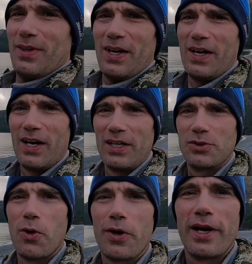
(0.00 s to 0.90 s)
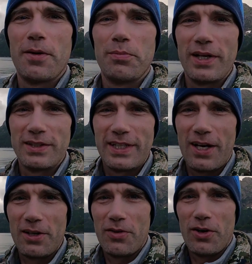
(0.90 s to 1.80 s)
I was woken up by the
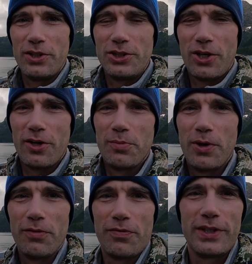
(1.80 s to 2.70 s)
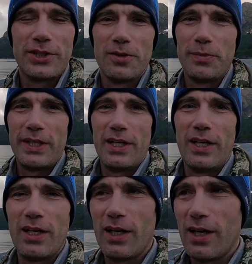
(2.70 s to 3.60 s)
sound of all the charter boat fishermen
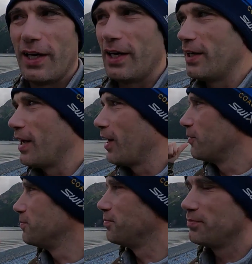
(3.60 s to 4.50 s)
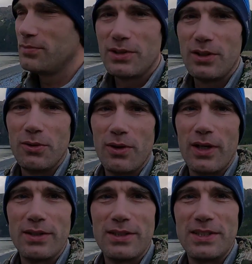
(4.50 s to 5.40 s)
heading out
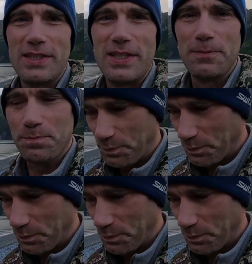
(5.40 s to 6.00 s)
to sea.